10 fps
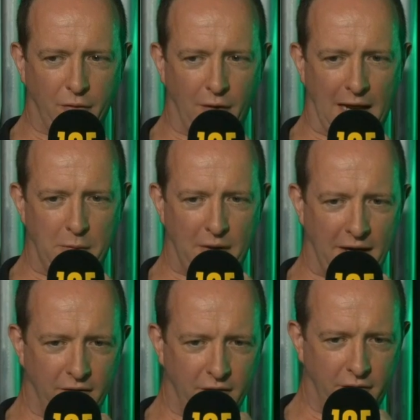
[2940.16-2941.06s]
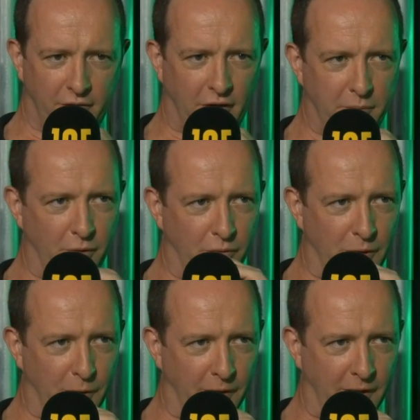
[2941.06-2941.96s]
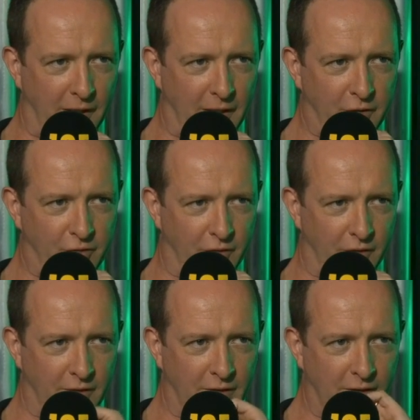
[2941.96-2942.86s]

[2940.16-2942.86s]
to allow Brexit to stop you calling an election?